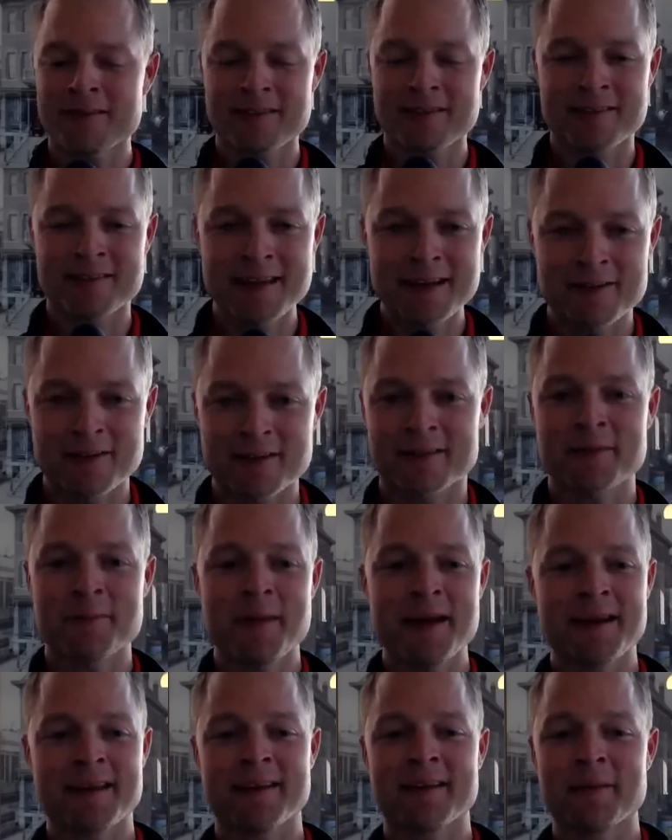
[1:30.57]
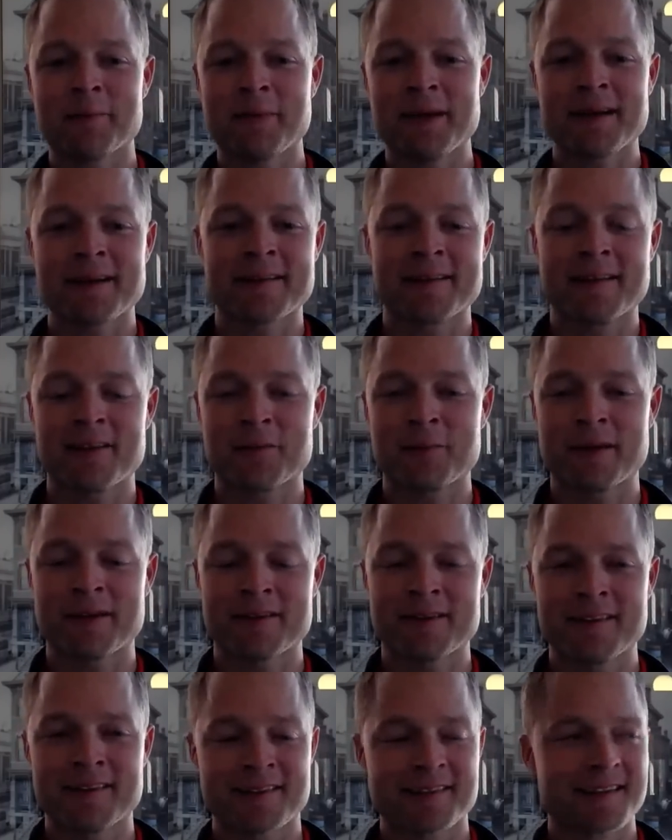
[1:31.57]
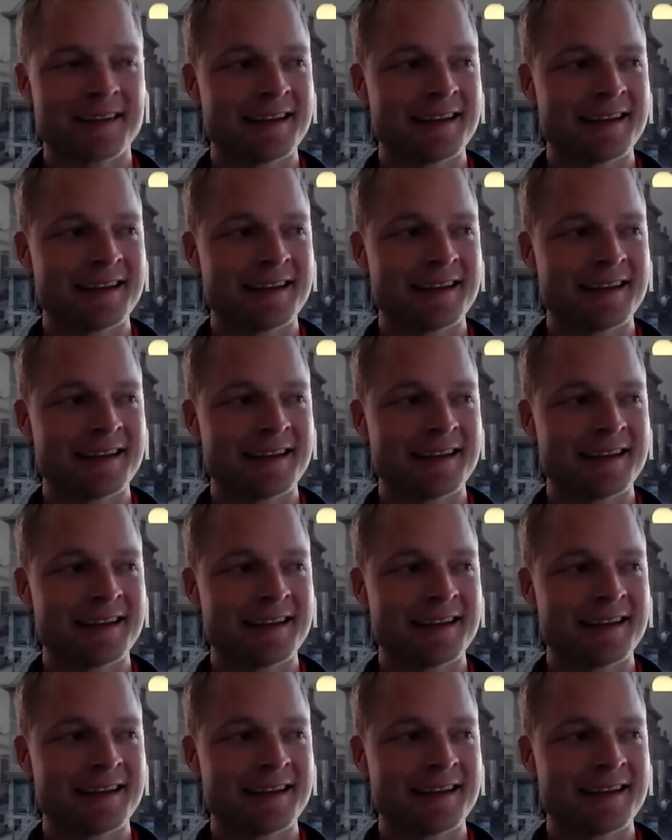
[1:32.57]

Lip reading: the secret to making it big in this business?